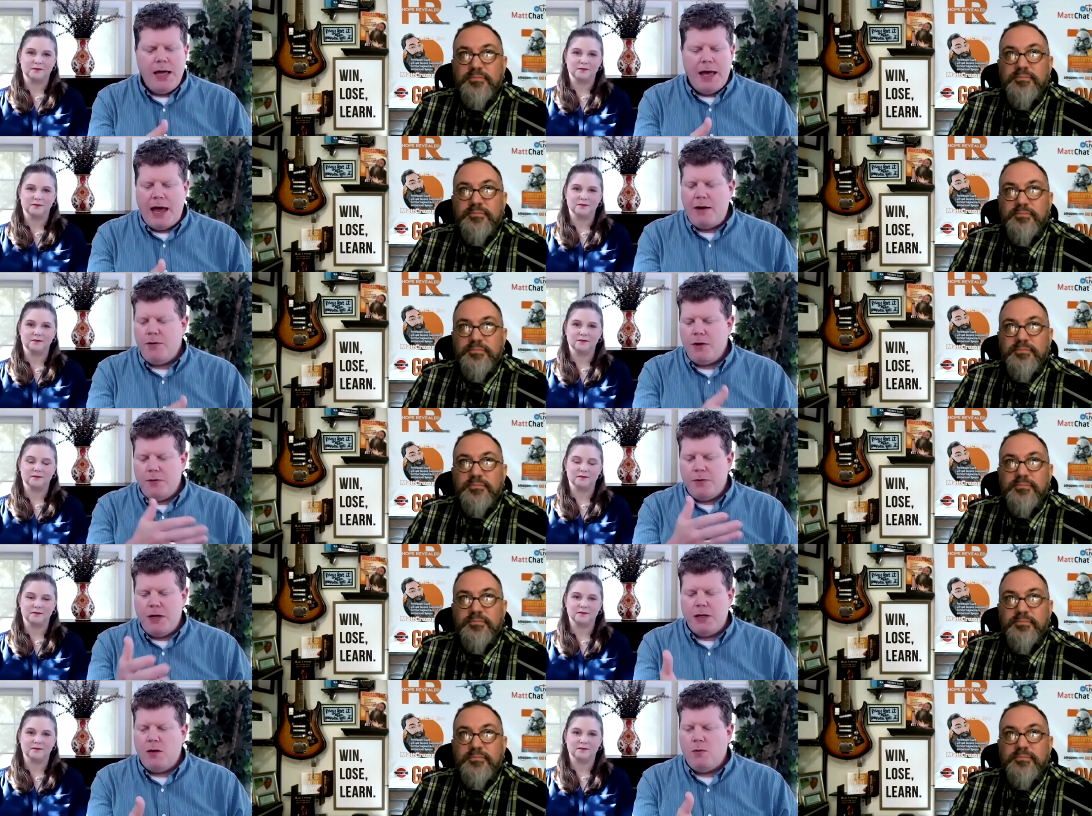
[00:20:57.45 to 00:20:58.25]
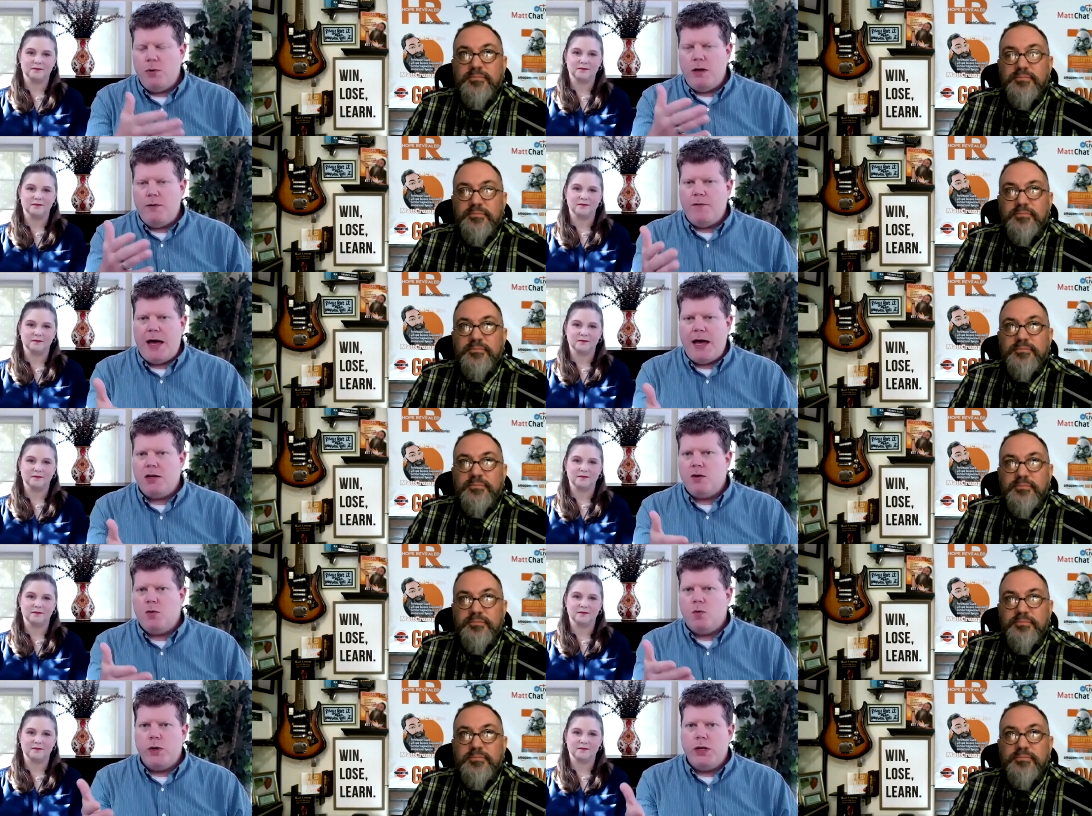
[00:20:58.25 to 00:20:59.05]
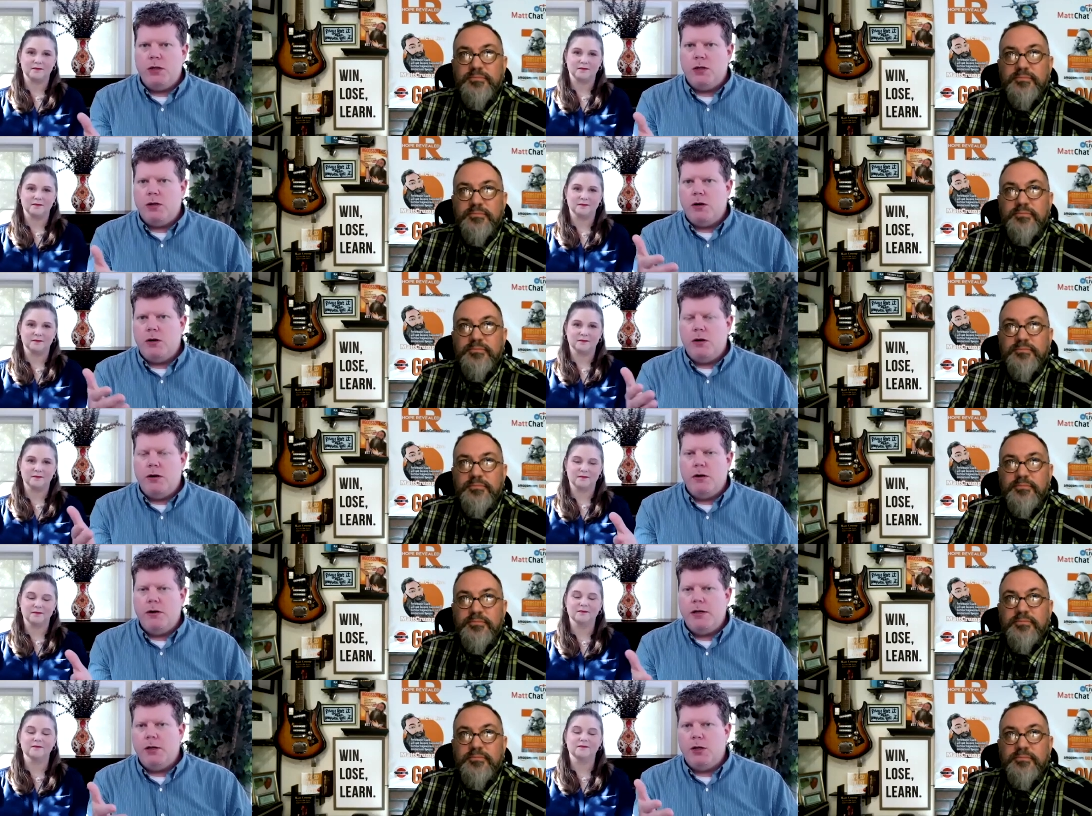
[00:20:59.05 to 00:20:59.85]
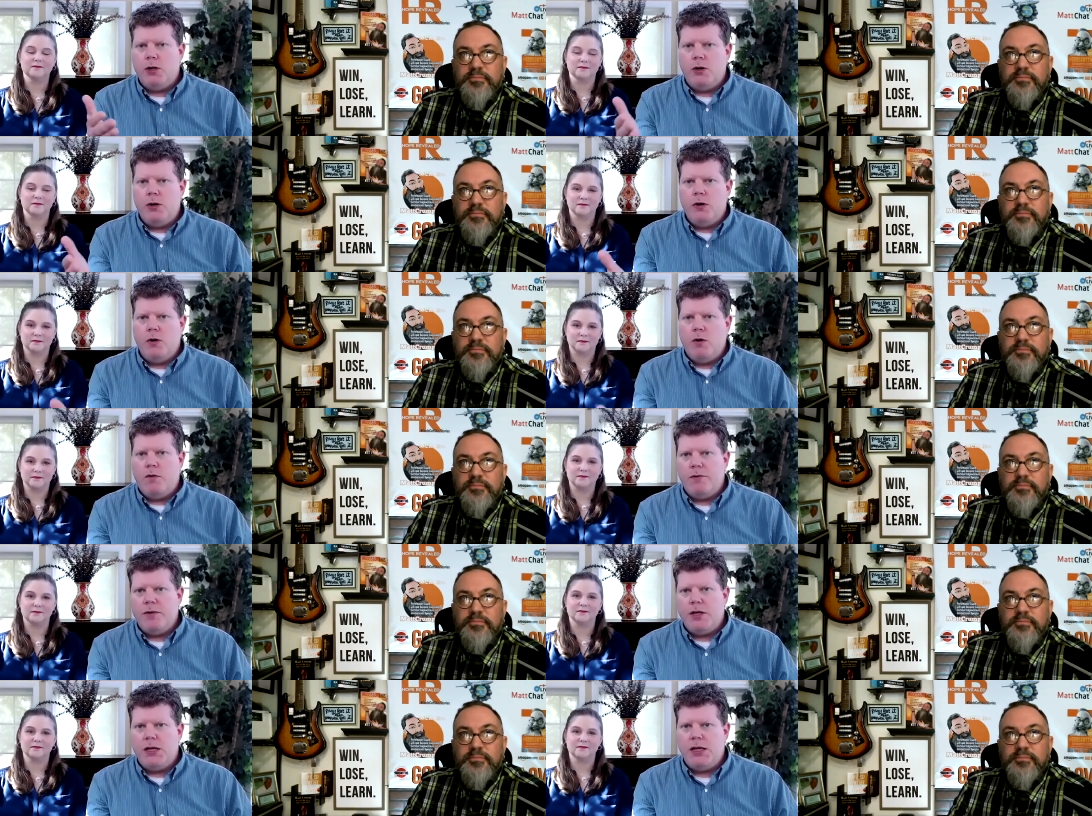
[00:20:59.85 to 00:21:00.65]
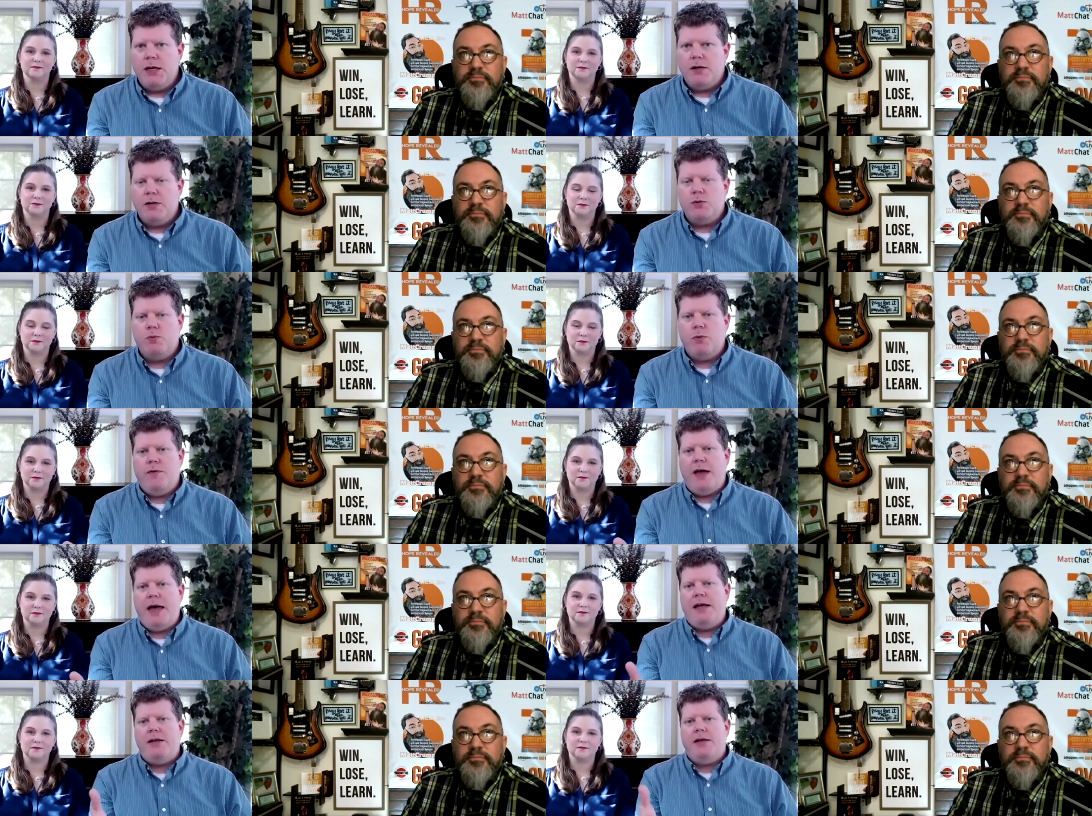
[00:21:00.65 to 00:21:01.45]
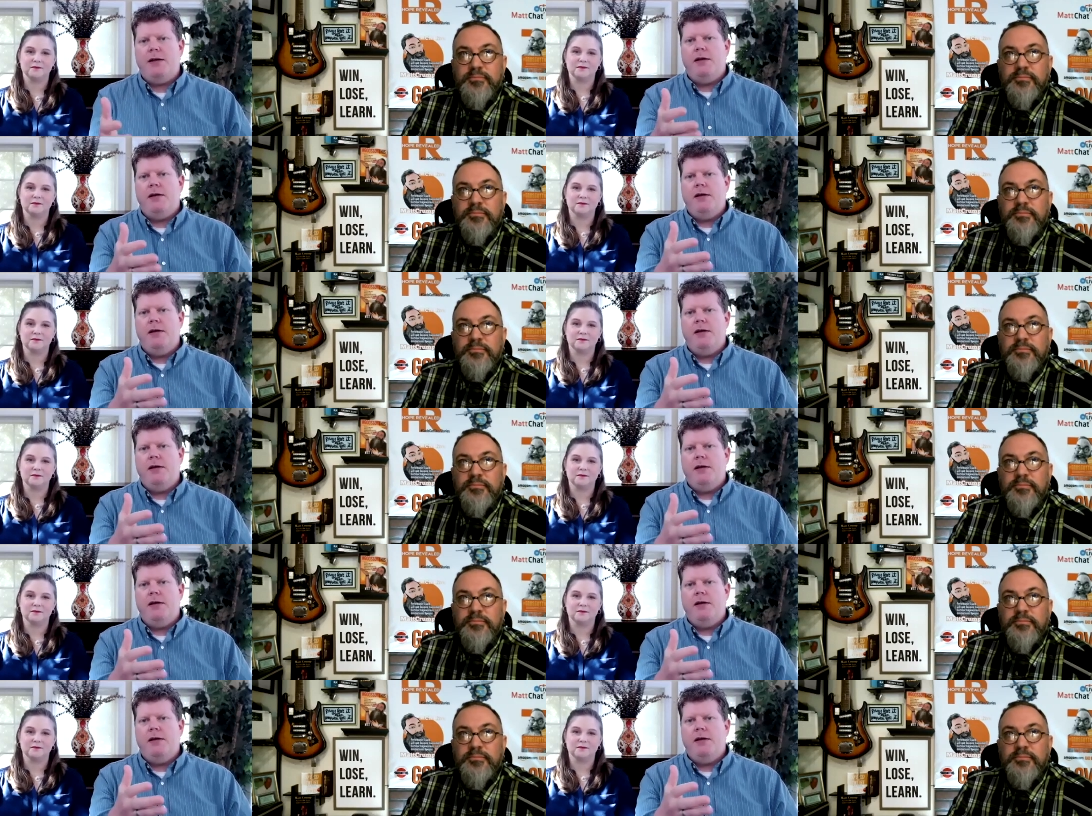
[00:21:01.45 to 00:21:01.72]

Speaker 1: Everything that we've had to relearn and learn over the years, we've had to